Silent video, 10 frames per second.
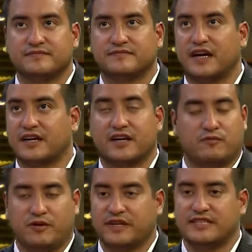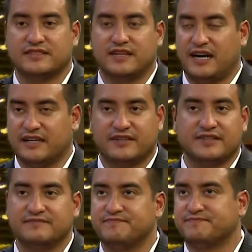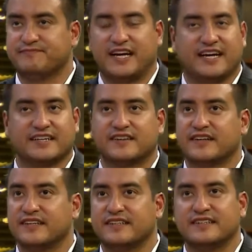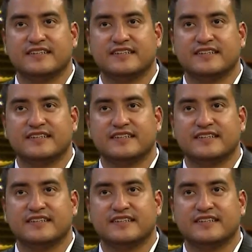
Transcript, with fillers: I could. Well, he's. I agree. I agree.